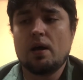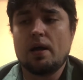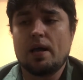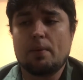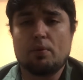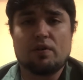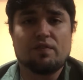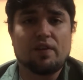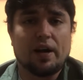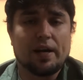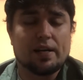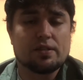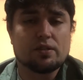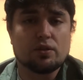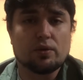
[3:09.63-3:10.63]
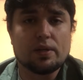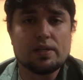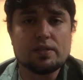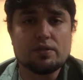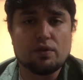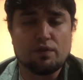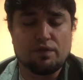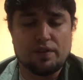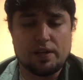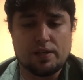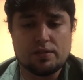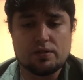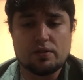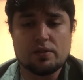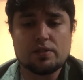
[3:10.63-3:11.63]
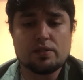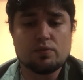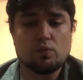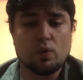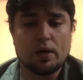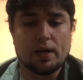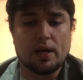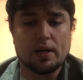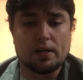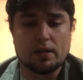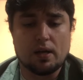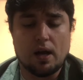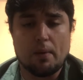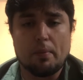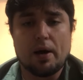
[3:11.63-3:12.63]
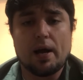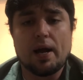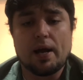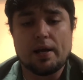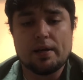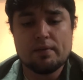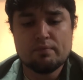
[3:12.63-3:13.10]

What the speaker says: M1 Finance, there is no fee. So this is what kind of caught my